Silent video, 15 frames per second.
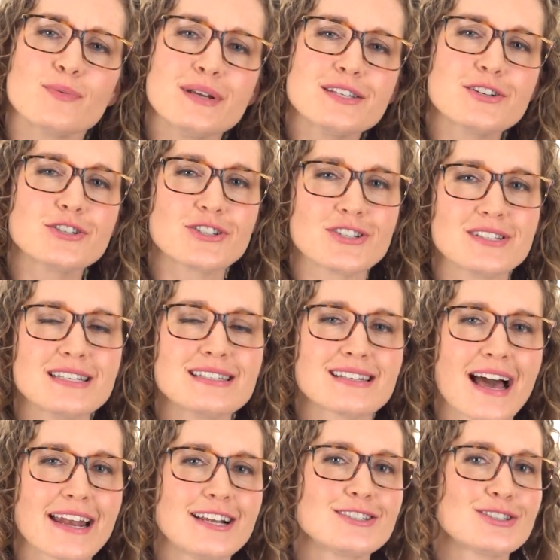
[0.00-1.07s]
the researchers
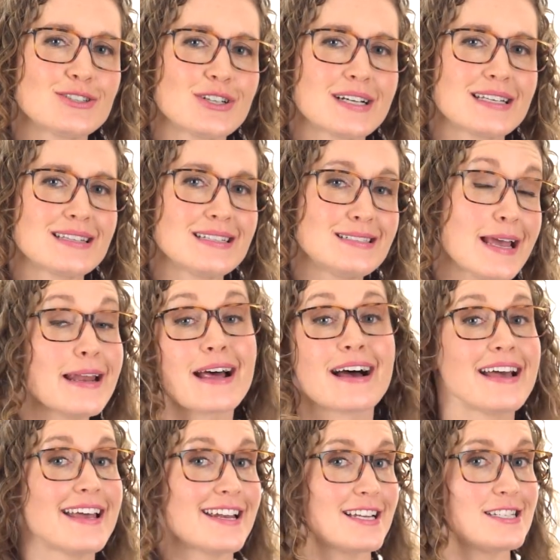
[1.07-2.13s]
decided to look at the
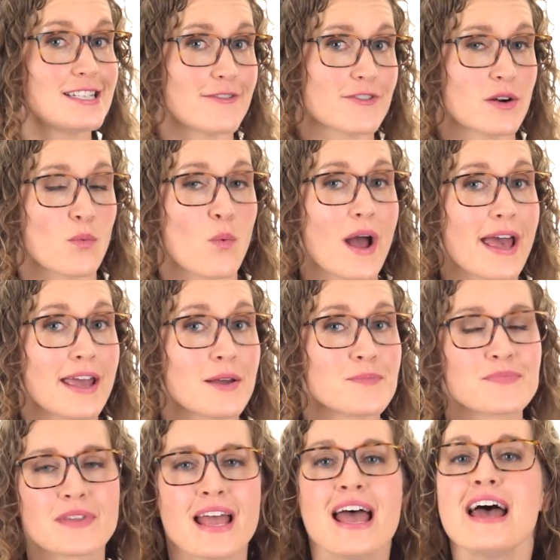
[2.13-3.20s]
data in a different way.
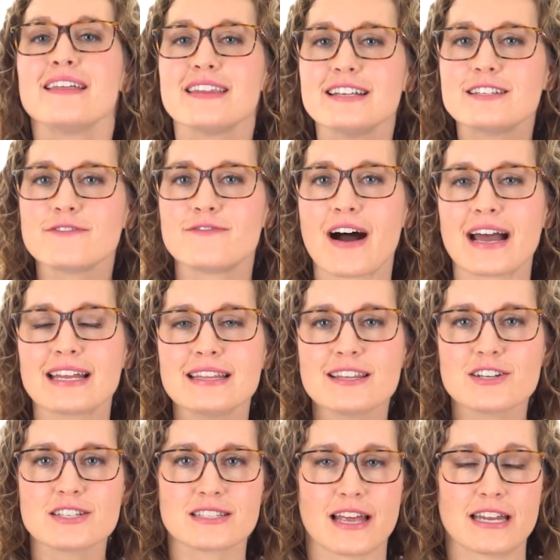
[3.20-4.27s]
And they divided
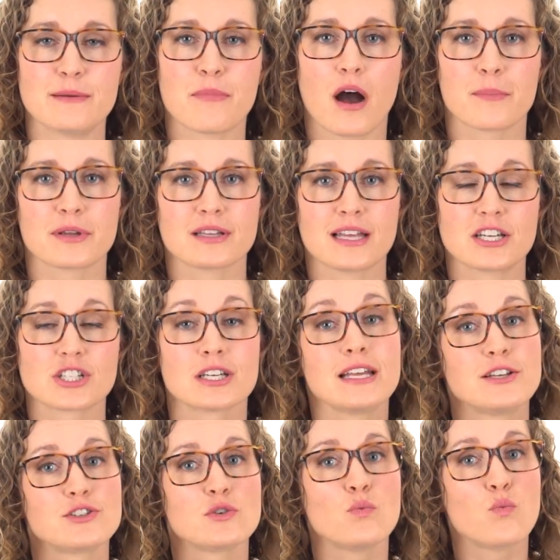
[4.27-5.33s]
their study population
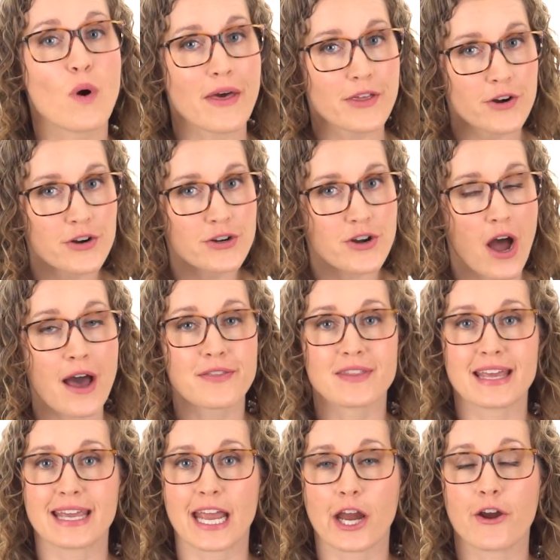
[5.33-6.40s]
into whether or not
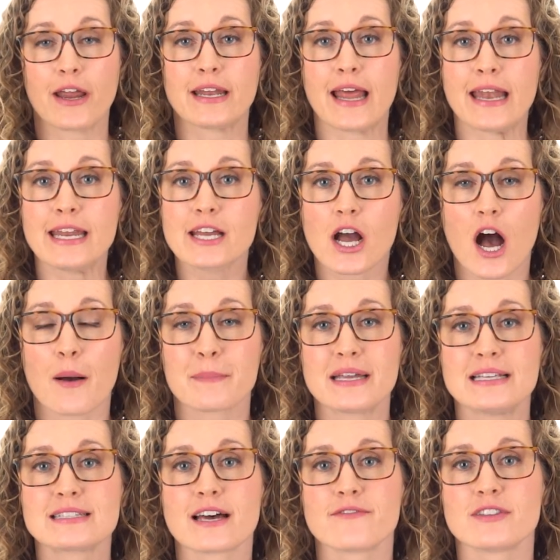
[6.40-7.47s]
they carried any
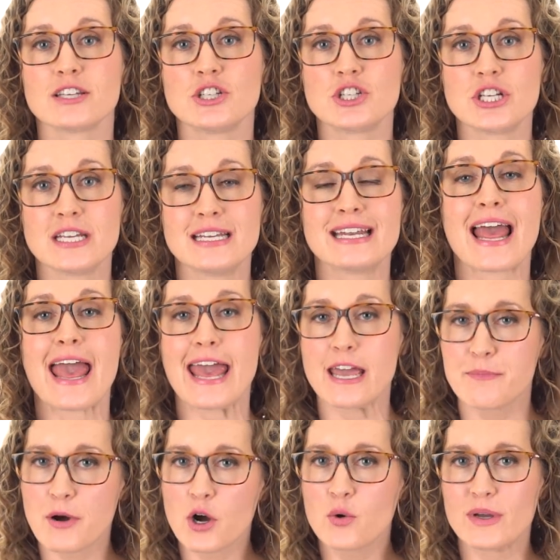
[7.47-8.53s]
copies of the gene A
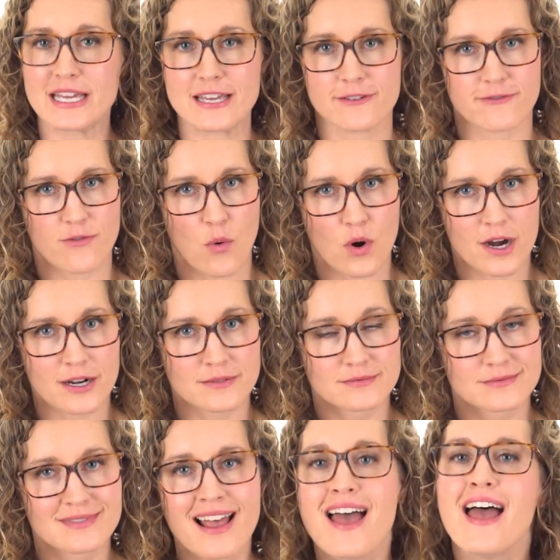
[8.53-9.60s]
P O E four.
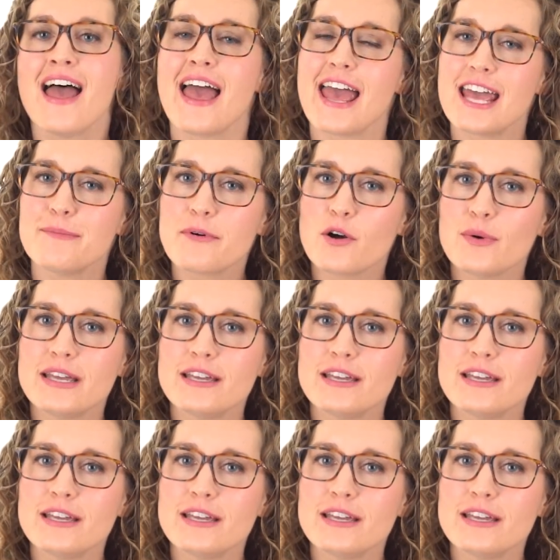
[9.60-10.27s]
A P O